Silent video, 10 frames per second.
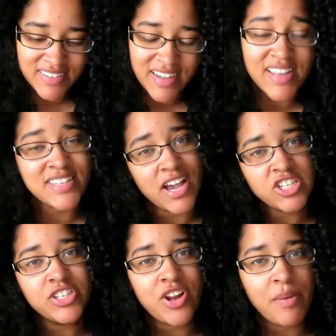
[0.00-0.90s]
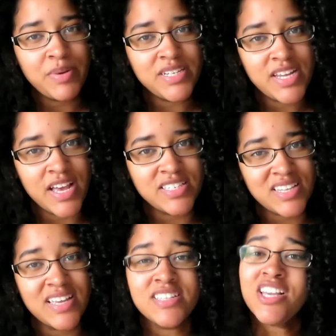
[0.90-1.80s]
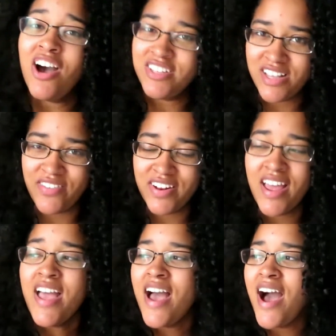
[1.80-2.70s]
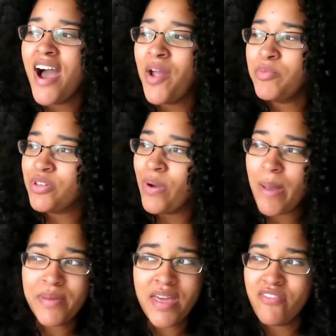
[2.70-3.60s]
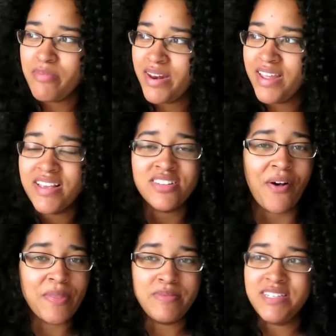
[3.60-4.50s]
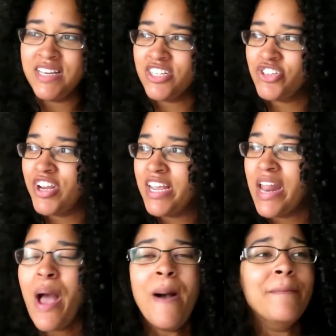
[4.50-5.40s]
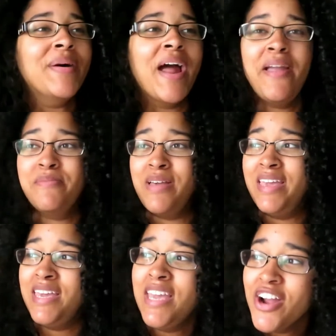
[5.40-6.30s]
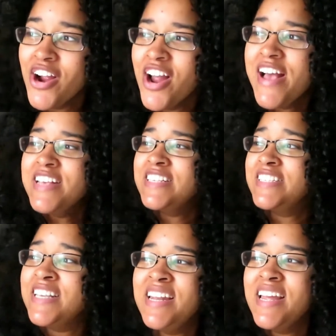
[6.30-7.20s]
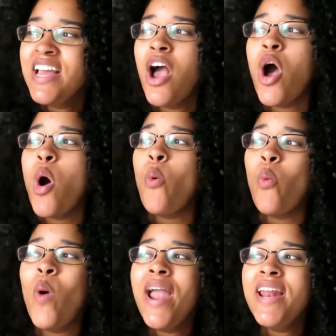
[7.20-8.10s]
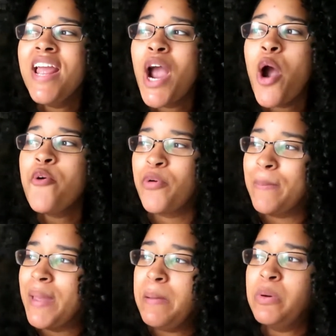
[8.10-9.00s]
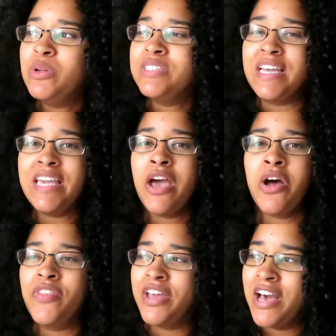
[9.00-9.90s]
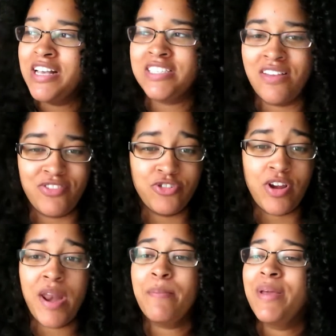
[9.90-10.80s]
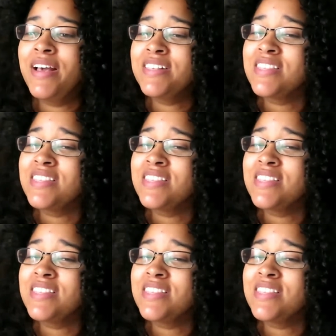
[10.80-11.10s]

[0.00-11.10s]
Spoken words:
It's actually not BTS, it's GOT7. I'm so happy that everybody is on the BTS train, but I am here sitting waiting for people to get on the GOT7 train because